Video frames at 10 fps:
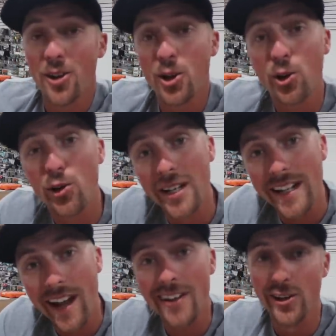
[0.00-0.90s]

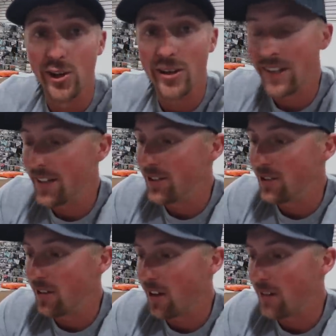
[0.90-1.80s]
creator in
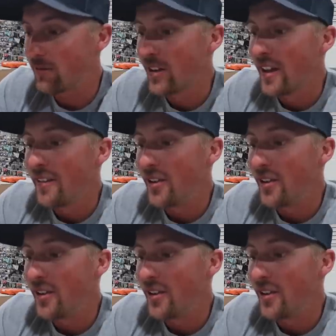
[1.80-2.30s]
your life.